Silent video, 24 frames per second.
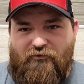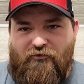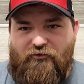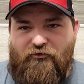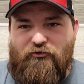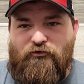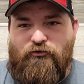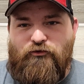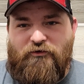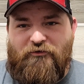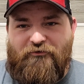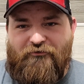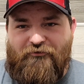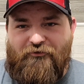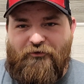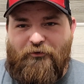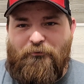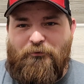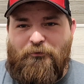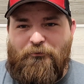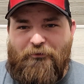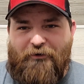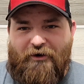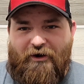You can still
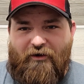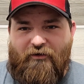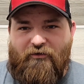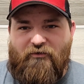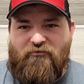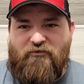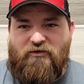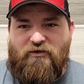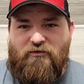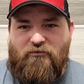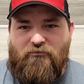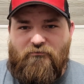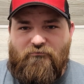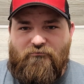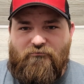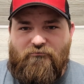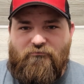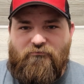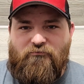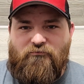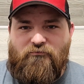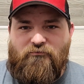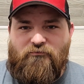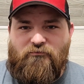be proud of it.
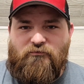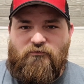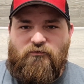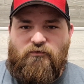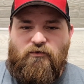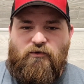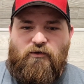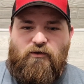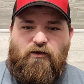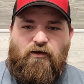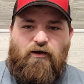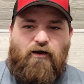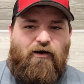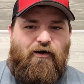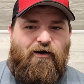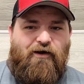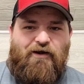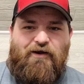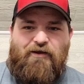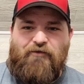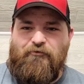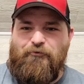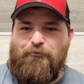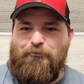All
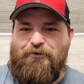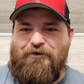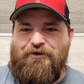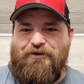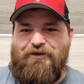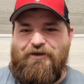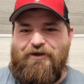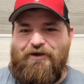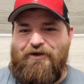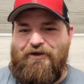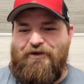right, everybody.